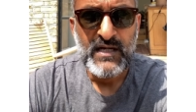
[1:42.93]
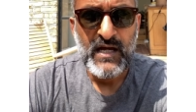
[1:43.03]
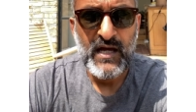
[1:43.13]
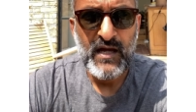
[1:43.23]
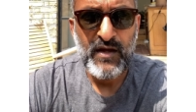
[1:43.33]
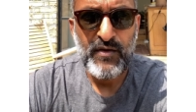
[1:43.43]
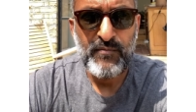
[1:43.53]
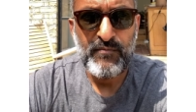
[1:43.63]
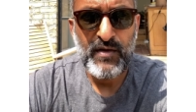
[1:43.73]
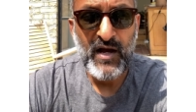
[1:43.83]

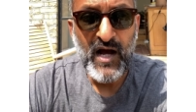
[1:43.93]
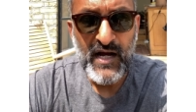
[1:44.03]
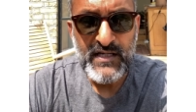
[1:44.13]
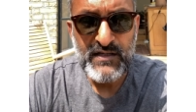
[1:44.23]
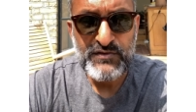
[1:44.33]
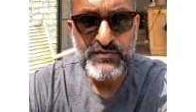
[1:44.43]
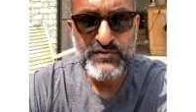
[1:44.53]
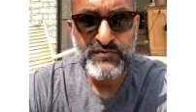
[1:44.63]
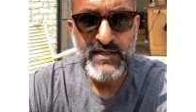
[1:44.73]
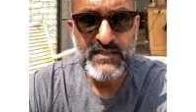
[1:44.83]
um, a higher
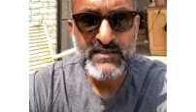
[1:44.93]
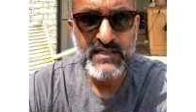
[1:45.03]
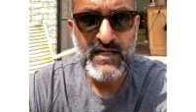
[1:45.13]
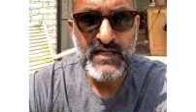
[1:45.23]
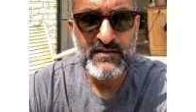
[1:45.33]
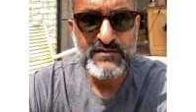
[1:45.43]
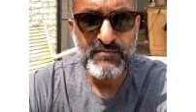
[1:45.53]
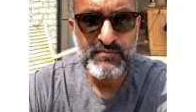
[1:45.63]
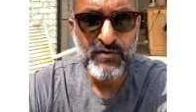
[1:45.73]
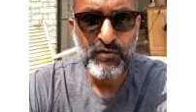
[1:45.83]
interest rate and
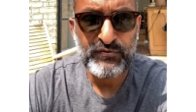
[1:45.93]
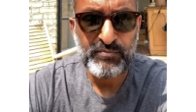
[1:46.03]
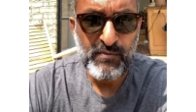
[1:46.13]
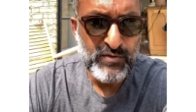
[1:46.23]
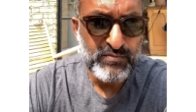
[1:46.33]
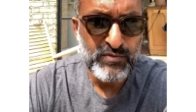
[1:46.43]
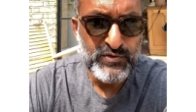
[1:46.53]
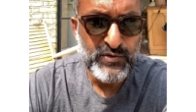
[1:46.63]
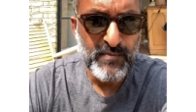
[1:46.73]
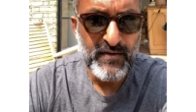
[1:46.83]
some cost, but we'll, we'll
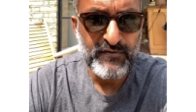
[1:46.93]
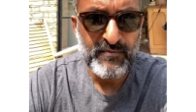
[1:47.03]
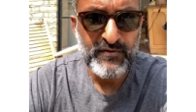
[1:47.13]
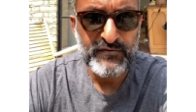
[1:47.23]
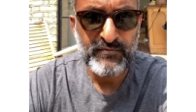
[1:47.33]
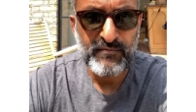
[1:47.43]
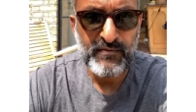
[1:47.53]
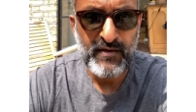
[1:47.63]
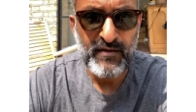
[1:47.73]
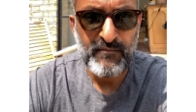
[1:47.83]
talk about some of this
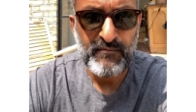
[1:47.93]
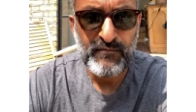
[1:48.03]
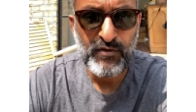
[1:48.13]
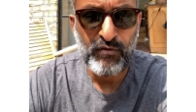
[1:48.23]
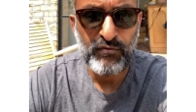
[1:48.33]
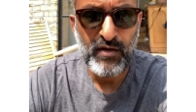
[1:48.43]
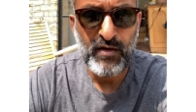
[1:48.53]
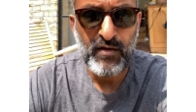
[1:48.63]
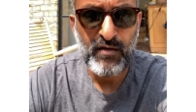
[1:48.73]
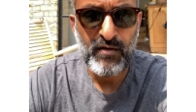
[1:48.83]
um, con,
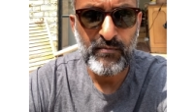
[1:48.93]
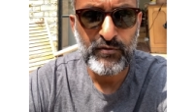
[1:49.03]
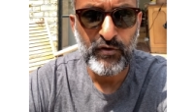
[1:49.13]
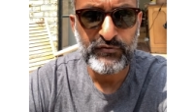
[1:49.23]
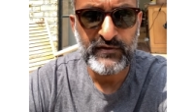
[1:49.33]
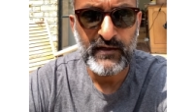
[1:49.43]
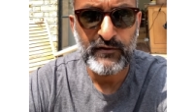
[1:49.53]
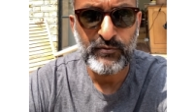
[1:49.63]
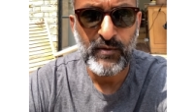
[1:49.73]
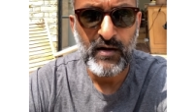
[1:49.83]
uh, cost in a
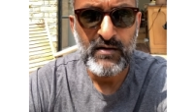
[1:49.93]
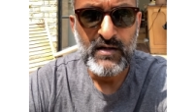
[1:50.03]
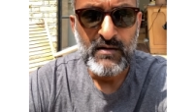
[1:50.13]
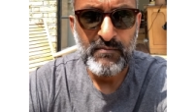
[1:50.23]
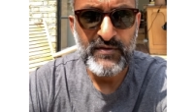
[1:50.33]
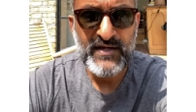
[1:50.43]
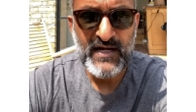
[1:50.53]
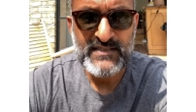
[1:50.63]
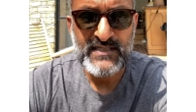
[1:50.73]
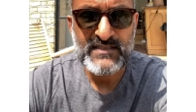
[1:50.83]
little while. But the
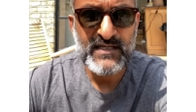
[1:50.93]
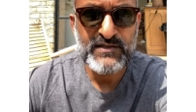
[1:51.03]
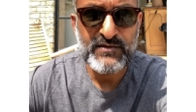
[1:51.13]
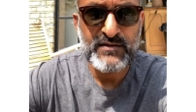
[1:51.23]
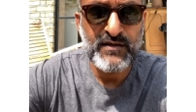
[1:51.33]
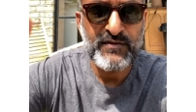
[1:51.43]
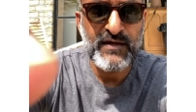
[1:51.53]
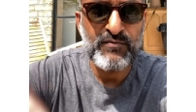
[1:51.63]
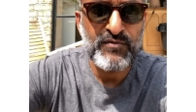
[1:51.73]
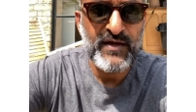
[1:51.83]
idea is that you, you know they
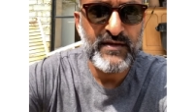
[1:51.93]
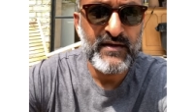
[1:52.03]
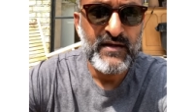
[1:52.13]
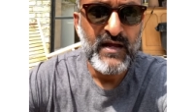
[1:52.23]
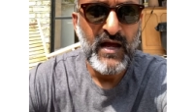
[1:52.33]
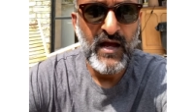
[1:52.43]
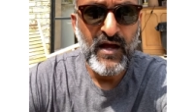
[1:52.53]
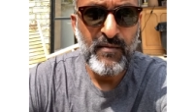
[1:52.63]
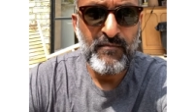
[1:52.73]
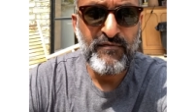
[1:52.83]
will then
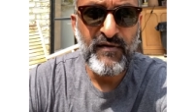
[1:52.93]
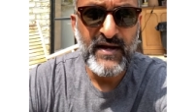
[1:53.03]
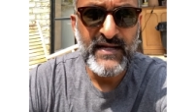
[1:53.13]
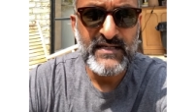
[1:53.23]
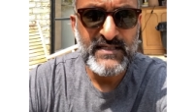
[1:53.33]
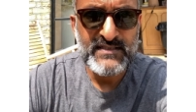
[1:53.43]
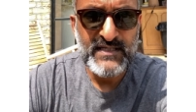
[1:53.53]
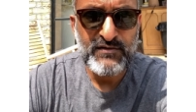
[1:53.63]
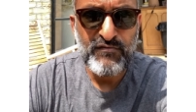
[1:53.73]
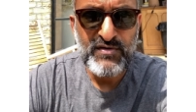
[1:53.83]
um, finance and
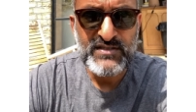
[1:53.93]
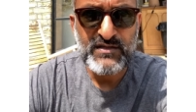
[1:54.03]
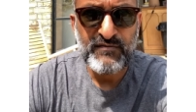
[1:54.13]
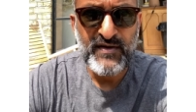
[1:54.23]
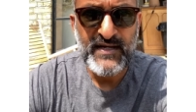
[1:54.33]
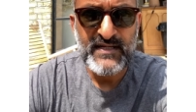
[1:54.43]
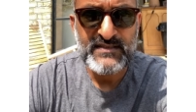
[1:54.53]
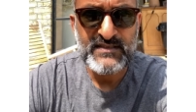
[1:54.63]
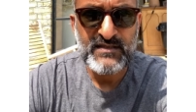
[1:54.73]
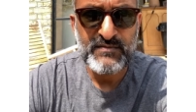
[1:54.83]
take the risk of
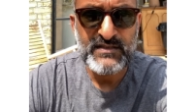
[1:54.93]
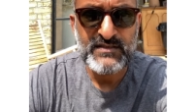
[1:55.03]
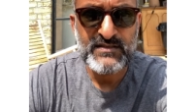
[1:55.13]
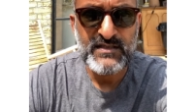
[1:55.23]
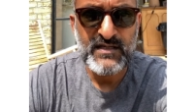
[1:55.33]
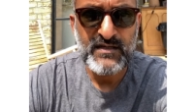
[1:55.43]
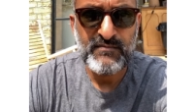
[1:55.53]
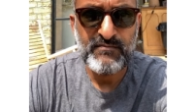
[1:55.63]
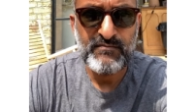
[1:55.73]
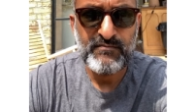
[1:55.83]
financing some of these
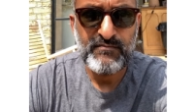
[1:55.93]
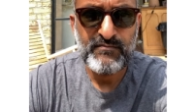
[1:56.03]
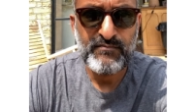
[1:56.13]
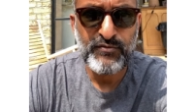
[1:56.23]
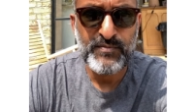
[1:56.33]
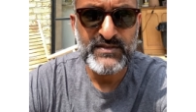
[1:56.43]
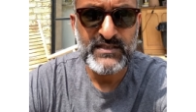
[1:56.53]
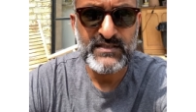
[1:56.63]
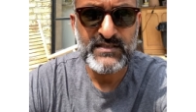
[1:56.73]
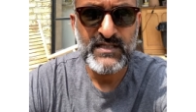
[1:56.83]
um,
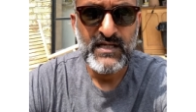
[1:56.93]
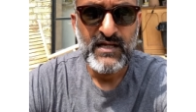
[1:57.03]
properties